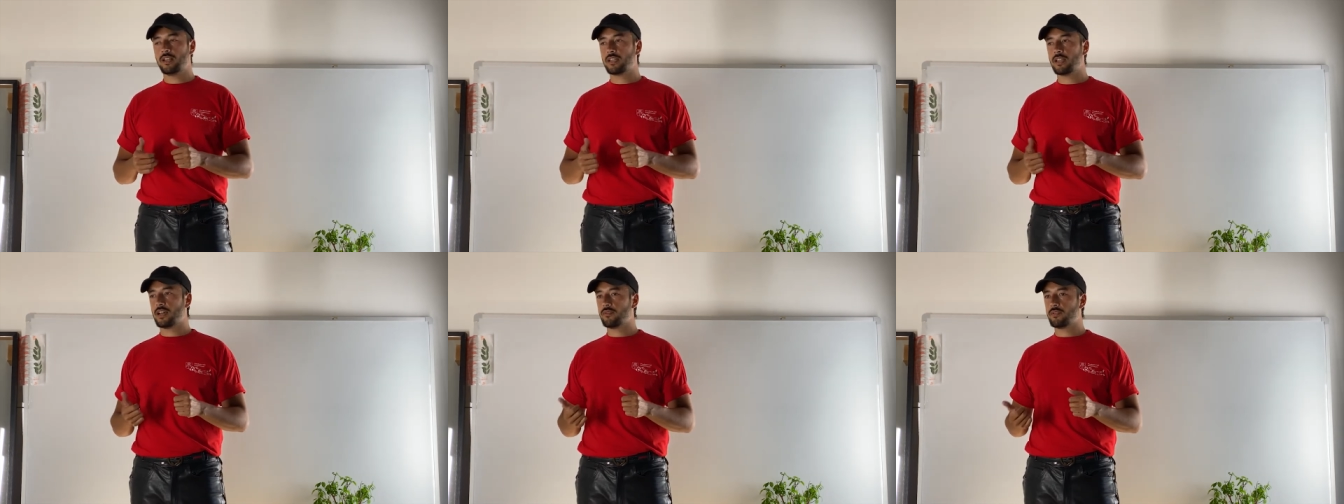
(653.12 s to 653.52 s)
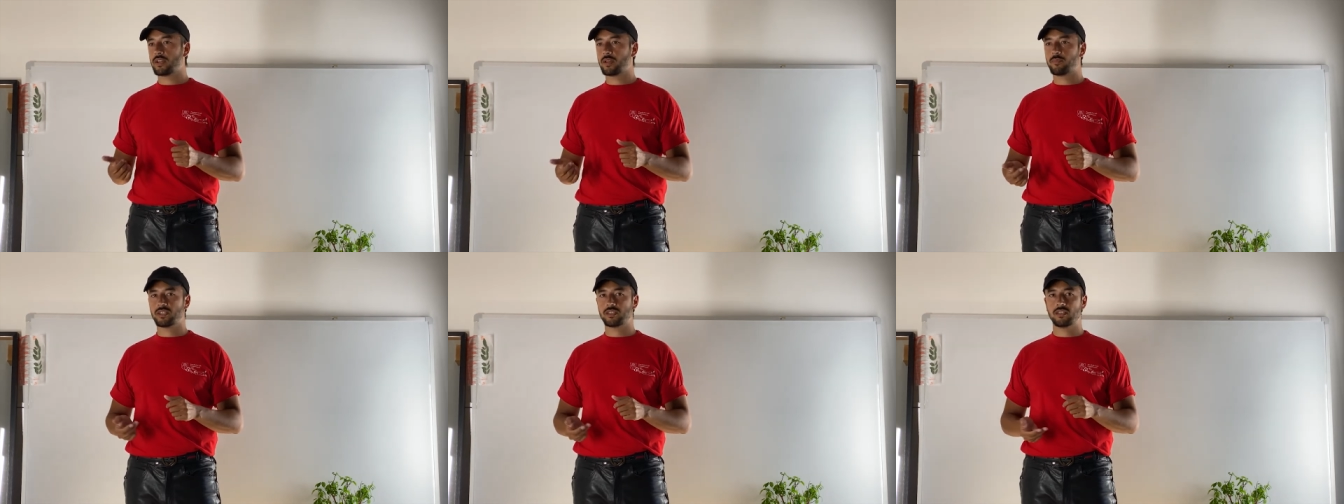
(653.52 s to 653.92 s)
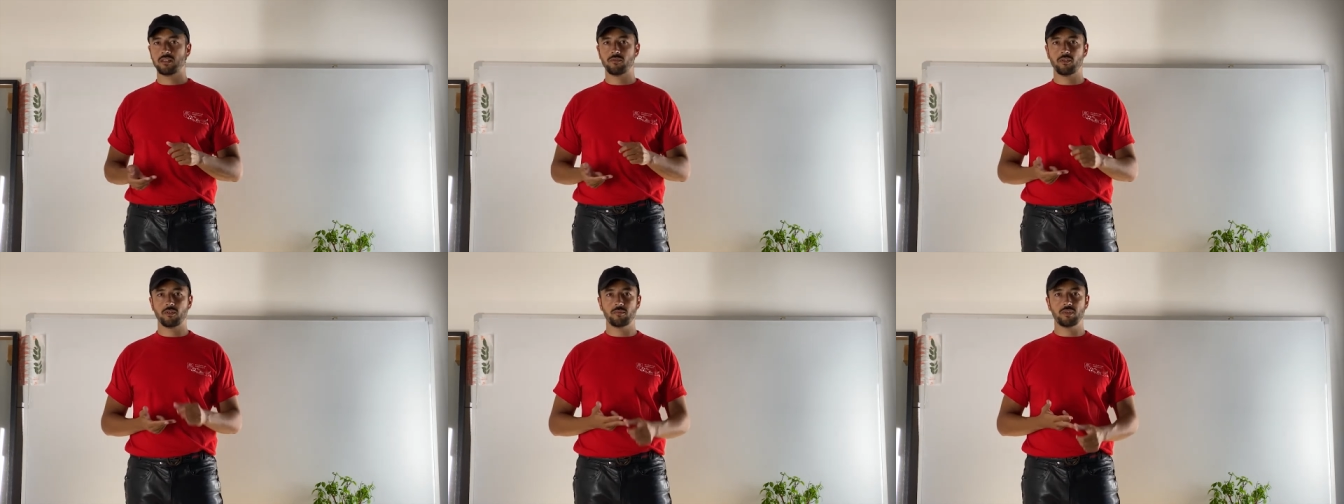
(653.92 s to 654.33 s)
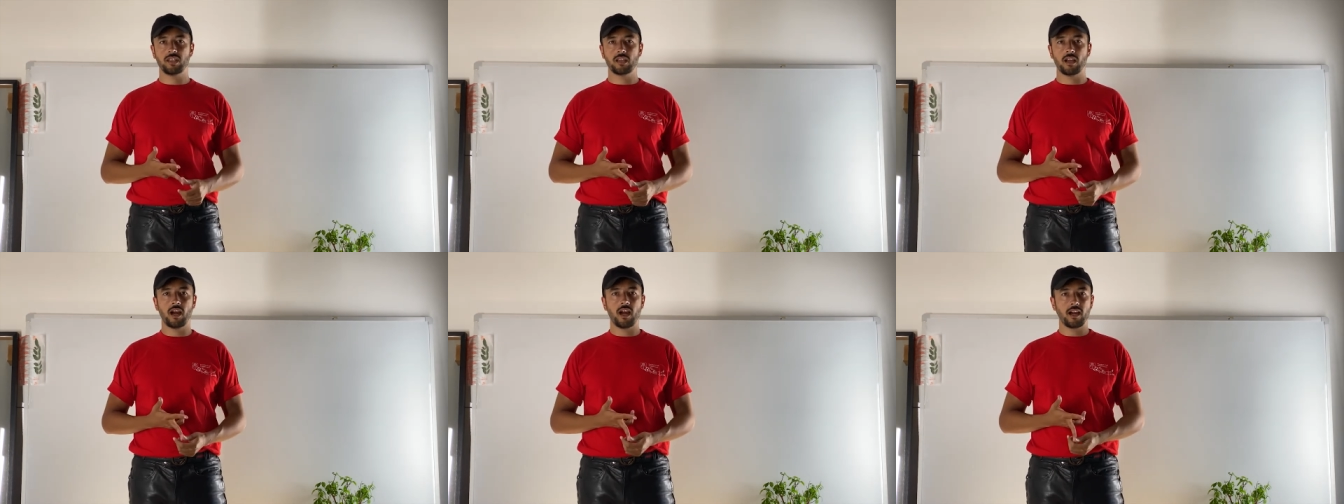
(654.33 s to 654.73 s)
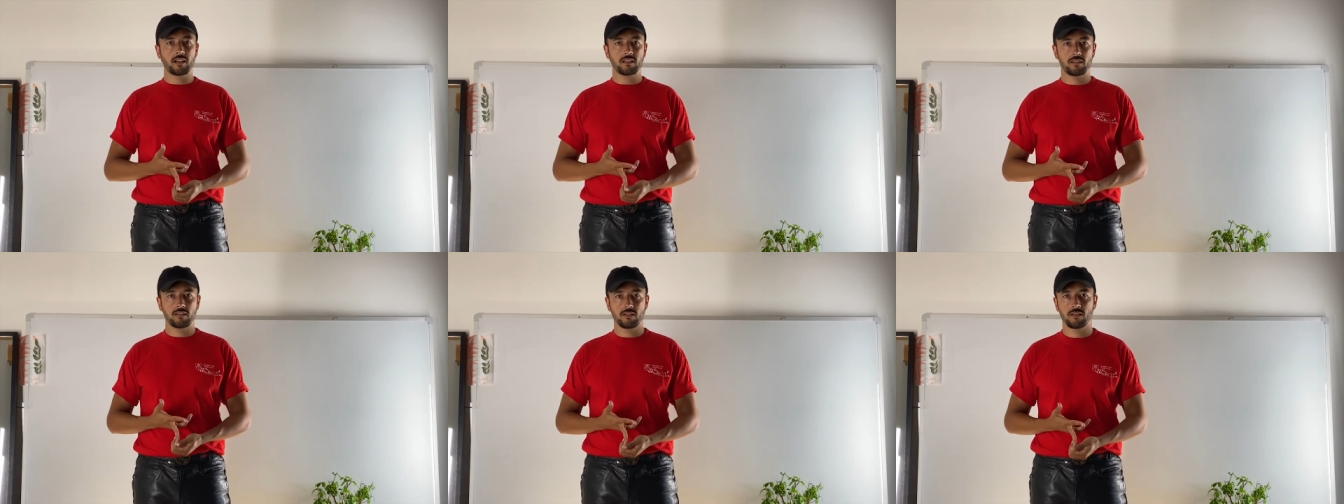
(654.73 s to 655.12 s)
they have a capacity for being
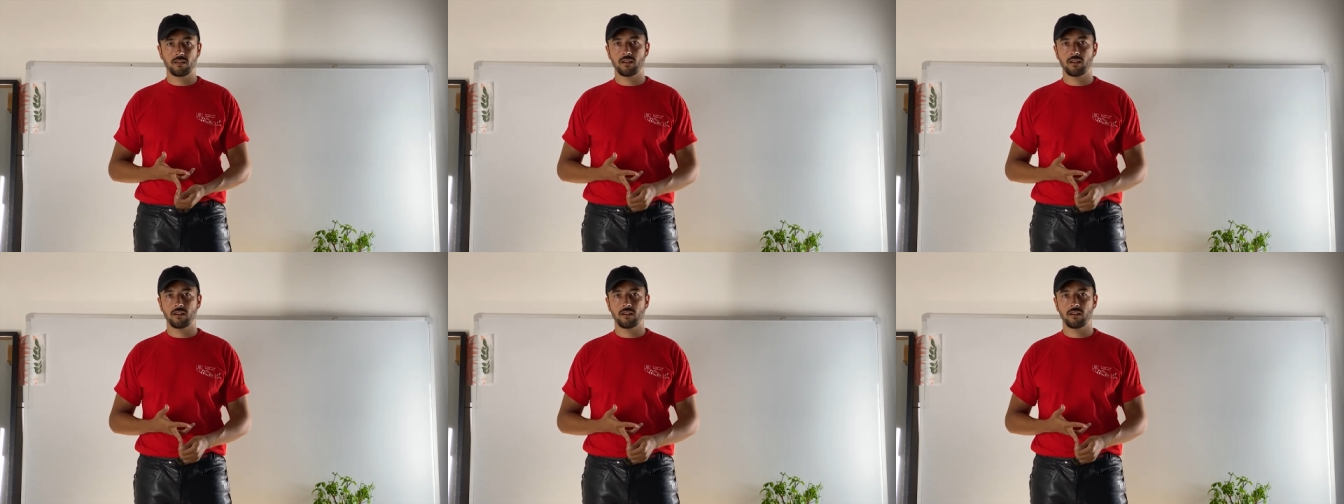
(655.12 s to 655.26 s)
hacked.